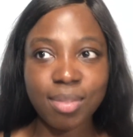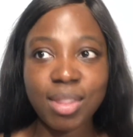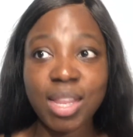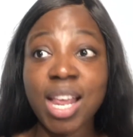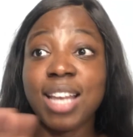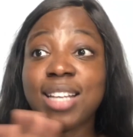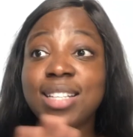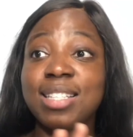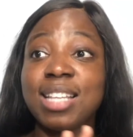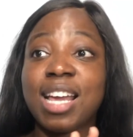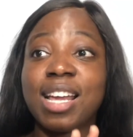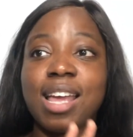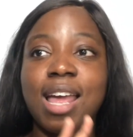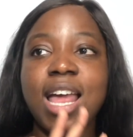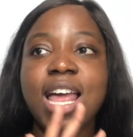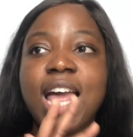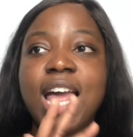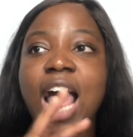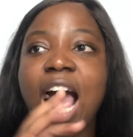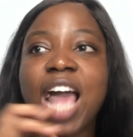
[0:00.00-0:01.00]
And is like,
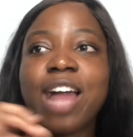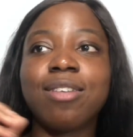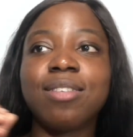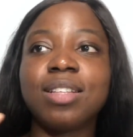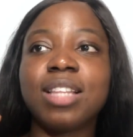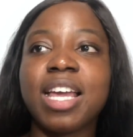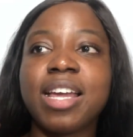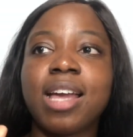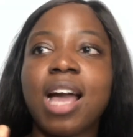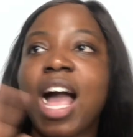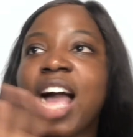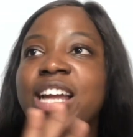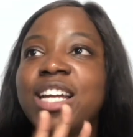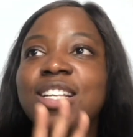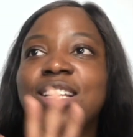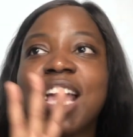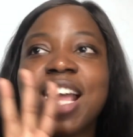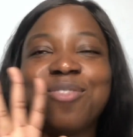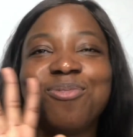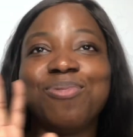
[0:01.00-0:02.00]
I don't like,
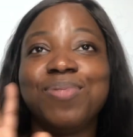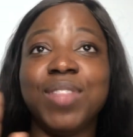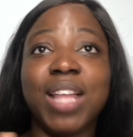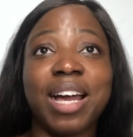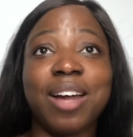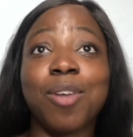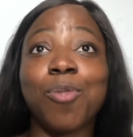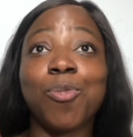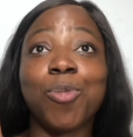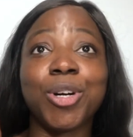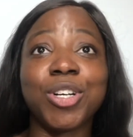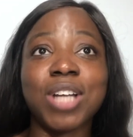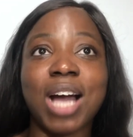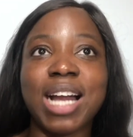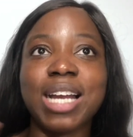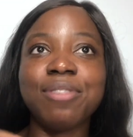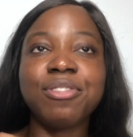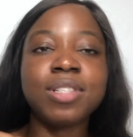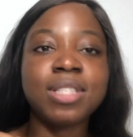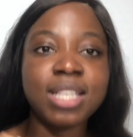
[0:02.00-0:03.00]
I like, we're not
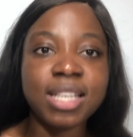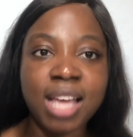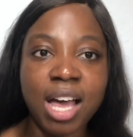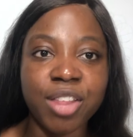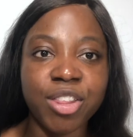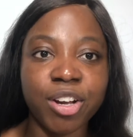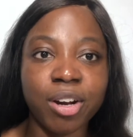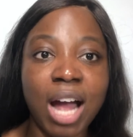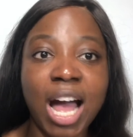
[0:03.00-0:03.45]
even together.